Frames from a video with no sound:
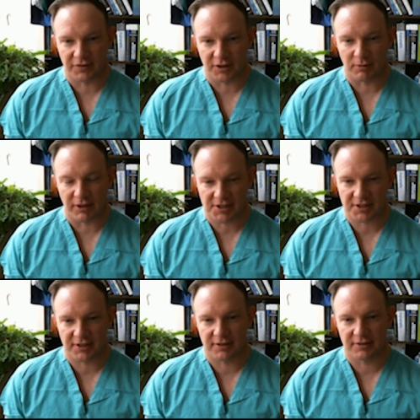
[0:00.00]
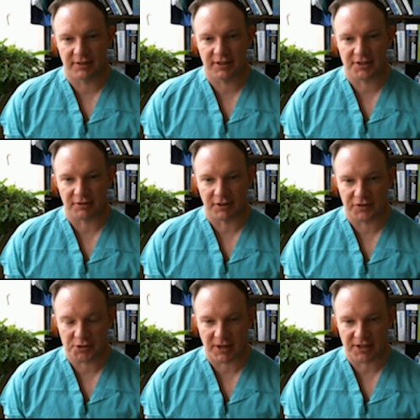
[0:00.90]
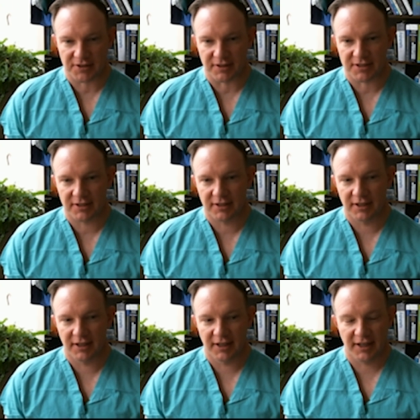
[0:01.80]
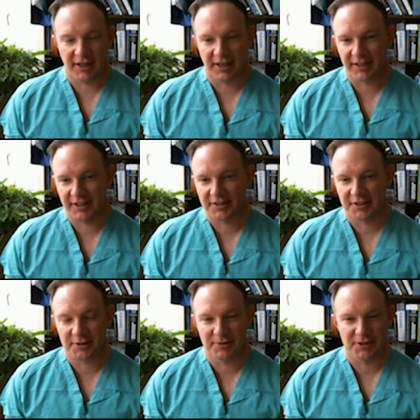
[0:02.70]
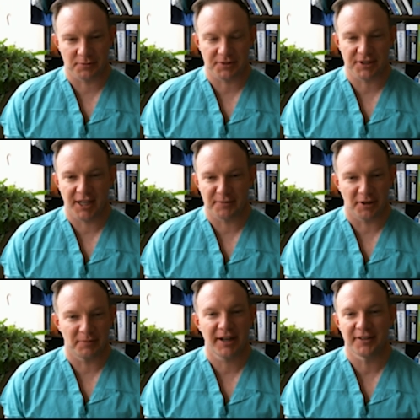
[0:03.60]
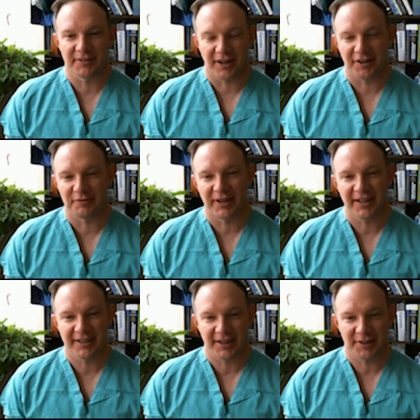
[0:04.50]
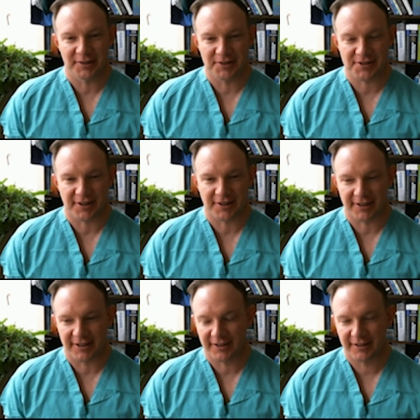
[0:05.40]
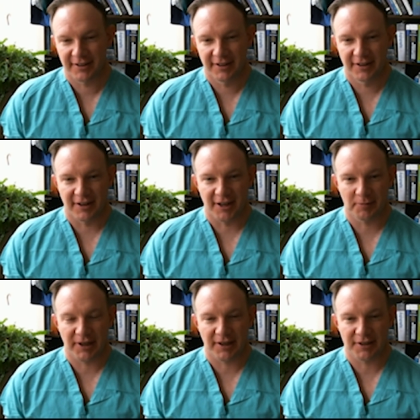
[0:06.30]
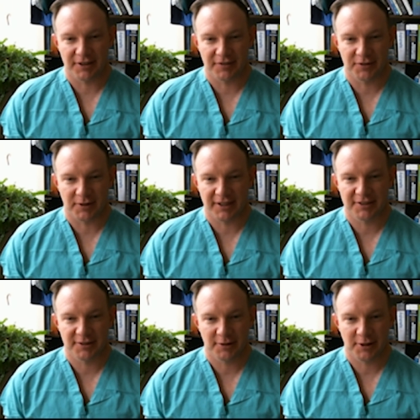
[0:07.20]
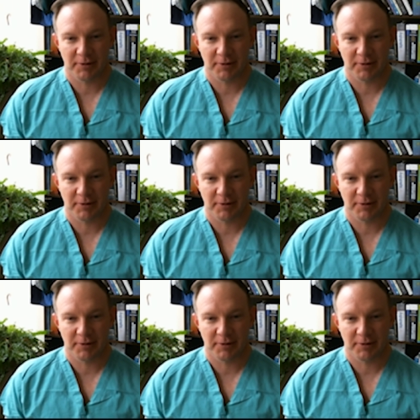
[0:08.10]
ablation. He's our liver specialist, and he turned to me and says, "Well, Tom, all of my encounters are palliative. Do I get to go on a